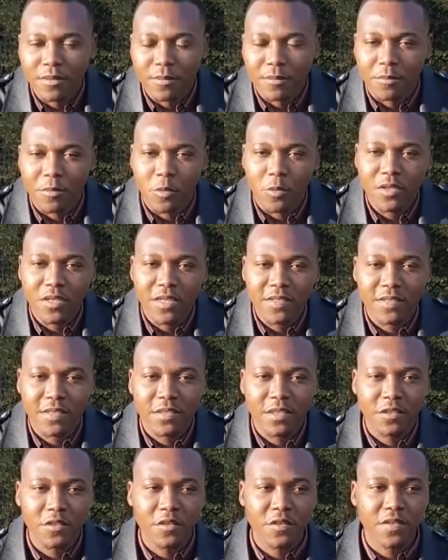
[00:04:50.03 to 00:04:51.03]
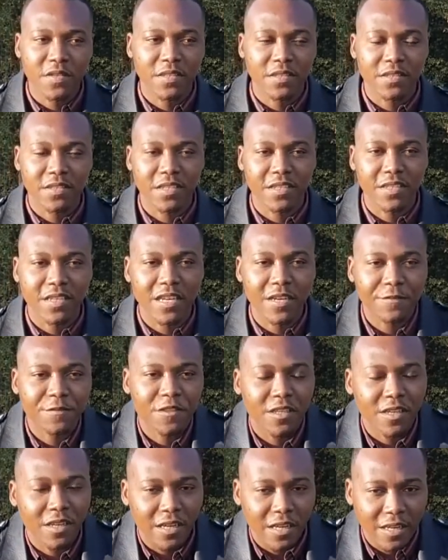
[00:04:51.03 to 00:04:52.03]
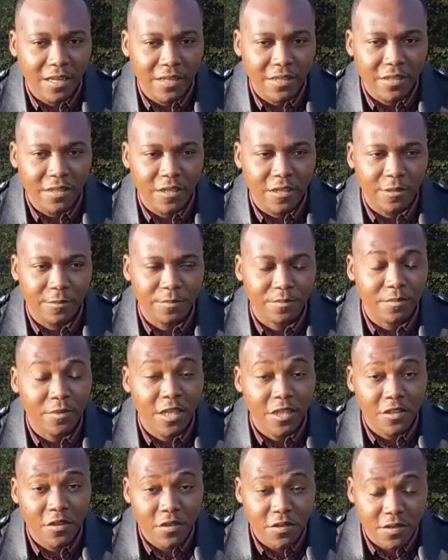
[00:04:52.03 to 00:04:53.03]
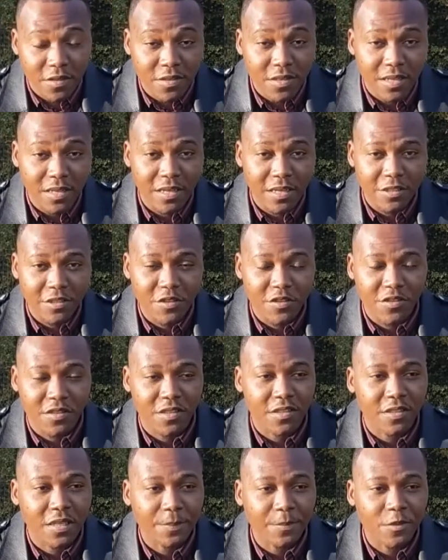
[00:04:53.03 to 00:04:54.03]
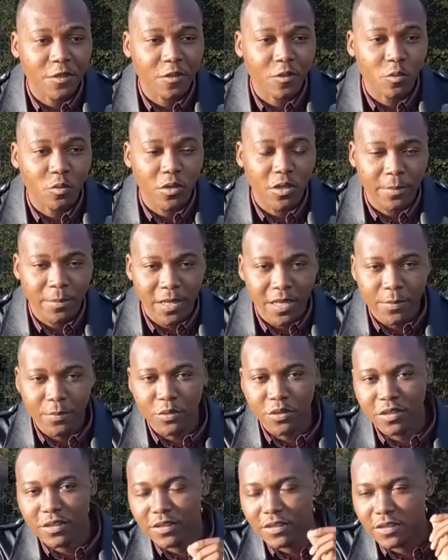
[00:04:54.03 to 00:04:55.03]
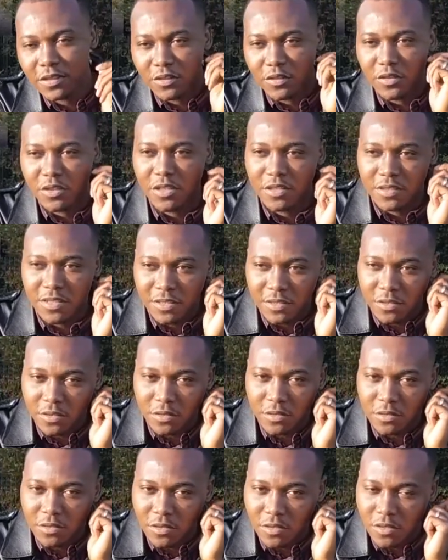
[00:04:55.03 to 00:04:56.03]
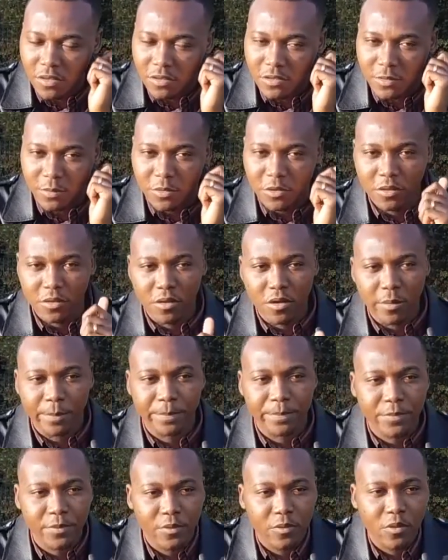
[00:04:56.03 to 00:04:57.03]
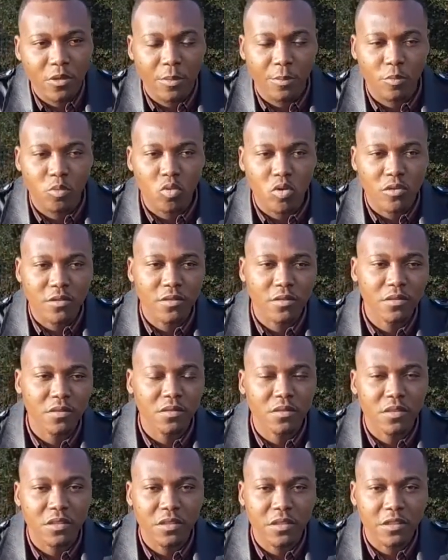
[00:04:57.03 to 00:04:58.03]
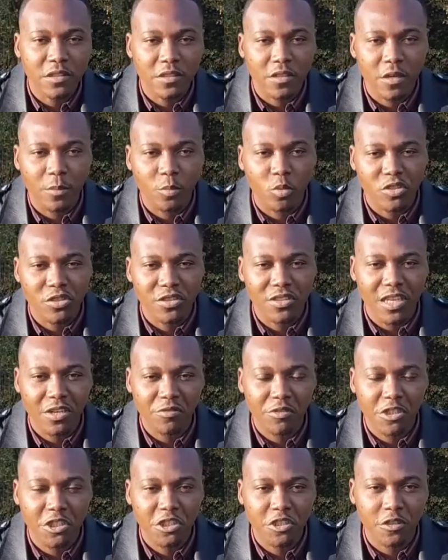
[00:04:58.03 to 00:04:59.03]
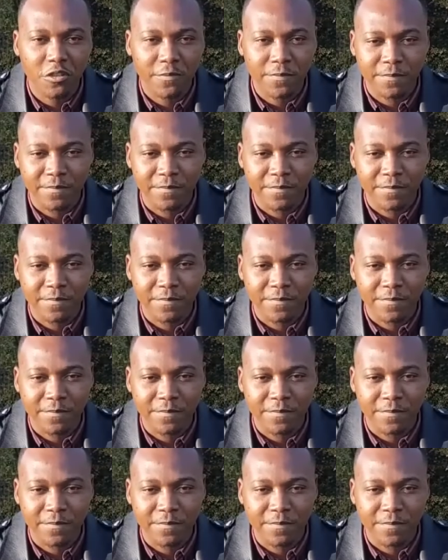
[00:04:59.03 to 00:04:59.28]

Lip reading: But when I started using it, and after I used it the Samsung way by putting it in your ears and turning it a little bit upwards, in the upward direction,